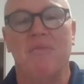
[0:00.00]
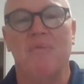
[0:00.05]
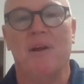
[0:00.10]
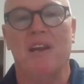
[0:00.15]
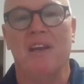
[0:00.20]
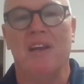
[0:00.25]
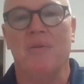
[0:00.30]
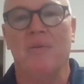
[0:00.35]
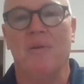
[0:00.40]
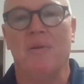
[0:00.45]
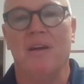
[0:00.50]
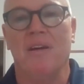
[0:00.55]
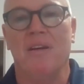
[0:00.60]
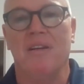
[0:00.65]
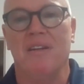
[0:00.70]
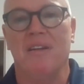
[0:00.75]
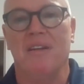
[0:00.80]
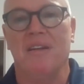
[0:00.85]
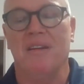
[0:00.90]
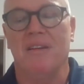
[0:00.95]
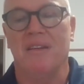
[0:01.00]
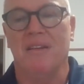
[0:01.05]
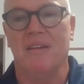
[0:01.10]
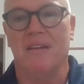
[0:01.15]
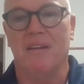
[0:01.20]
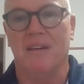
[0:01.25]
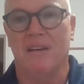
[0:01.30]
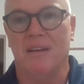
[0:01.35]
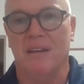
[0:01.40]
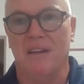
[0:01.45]
running around
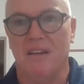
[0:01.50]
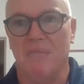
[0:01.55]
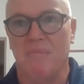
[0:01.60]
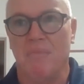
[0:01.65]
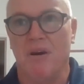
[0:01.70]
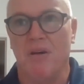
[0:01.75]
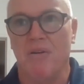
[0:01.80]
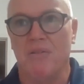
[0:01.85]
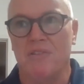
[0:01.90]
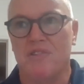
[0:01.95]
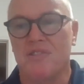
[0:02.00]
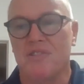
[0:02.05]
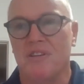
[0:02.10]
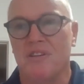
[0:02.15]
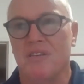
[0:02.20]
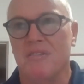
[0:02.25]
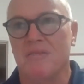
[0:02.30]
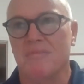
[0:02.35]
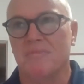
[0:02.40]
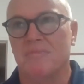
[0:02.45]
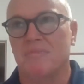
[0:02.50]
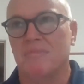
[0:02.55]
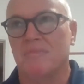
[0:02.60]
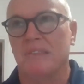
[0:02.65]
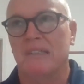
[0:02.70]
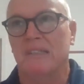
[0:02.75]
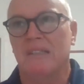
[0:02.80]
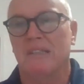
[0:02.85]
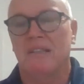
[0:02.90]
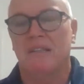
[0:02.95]
in boats, and
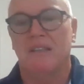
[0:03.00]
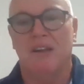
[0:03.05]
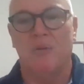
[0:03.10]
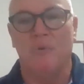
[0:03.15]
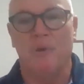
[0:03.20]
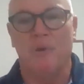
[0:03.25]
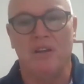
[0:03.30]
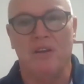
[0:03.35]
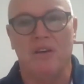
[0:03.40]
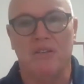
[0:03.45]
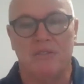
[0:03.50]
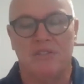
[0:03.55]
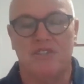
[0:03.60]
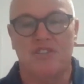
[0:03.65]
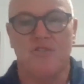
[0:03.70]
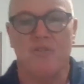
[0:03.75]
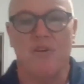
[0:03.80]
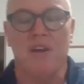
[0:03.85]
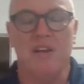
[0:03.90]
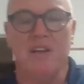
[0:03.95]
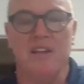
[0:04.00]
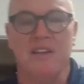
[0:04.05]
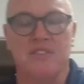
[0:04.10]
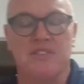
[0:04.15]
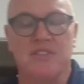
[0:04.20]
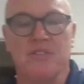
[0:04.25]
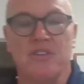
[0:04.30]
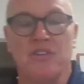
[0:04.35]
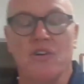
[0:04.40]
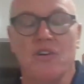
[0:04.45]
I really got straight
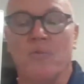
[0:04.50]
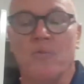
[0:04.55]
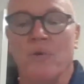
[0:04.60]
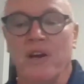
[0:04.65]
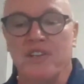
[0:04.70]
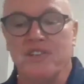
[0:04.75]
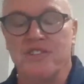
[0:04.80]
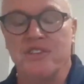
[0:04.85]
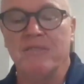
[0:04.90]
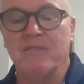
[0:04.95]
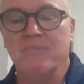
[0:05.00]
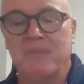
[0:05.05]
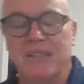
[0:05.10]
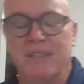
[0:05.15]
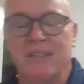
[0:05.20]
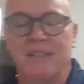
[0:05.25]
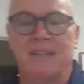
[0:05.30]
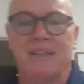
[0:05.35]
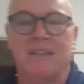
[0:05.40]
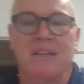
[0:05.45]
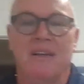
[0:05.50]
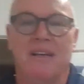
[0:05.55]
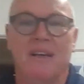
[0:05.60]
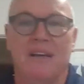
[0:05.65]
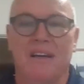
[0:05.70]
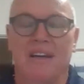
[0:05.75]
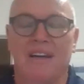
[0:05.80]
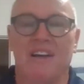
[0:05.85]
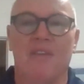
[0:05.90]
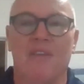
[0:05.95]
into yacht racing,
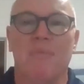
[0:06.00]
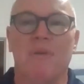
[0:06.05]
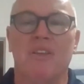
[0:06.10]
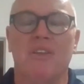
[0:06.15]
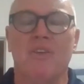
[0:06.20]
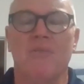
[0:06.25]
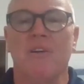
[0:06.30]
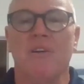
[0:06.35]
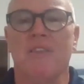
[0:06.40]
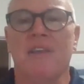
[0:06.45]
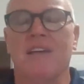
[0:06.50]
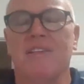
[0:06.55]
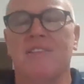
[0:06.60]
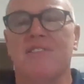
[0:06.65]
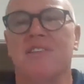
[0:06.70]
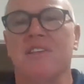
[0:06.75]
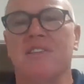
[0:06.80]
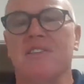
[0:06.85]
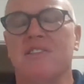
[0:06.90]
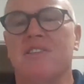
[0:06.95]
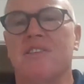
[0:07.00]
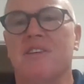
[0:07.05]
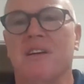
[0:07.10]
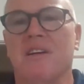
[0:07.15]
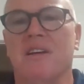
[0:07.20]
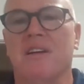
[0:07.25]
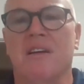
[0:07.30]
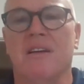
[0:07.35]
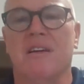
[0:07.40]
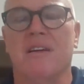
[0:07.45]
and I've been doing that since
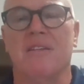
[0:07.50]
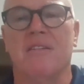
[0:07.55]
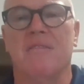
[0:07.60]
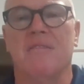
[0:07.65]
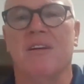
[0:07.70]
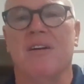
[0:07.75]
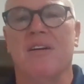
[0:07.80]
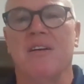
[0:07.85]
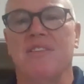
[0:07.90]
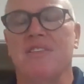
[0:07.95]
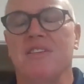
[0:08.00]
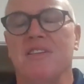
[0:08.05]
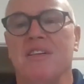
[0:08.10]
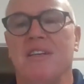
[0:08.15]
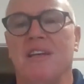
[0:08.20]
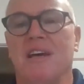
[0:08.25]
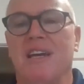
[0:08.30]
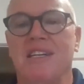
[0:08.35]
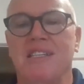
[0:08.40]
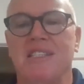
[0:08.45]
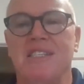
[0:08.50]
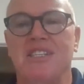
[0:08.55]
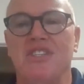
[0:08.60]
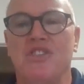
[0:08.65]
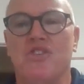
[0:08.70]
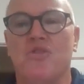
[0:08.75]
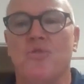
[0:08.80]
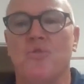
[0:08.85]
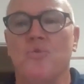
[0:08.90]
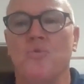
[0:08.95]

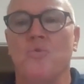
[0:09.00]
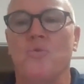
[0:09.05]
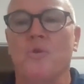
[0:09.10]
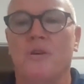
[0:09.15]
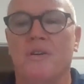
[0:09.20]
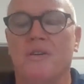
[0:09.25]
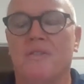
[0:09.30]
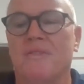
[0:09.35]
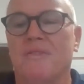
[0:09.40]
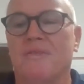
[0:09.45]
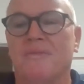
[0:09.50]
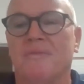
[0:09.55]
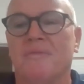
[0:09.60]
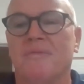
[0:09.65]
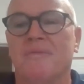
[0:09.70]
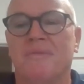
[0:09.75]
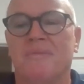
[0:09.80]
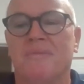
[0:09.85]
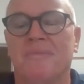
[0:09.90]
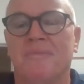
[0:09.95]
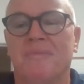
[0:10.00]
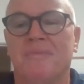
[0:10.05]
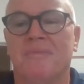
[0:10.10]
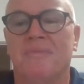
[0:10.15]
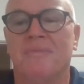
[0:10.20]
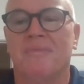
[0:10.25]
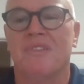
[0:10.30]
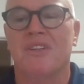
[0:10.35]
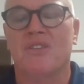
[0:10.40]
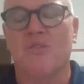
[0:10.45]
1982.
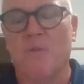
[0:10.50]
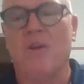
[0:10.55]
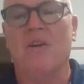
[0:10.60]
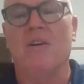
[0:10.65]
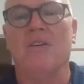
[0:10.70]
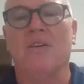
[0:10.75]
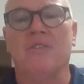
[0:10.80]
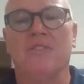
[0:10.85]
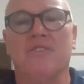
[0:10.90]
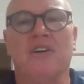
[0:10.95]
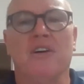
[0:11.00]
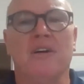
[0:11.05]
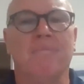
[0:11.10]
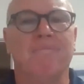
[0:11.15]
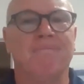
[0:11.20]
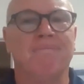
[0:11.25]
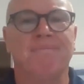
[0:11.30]
Quite a long time.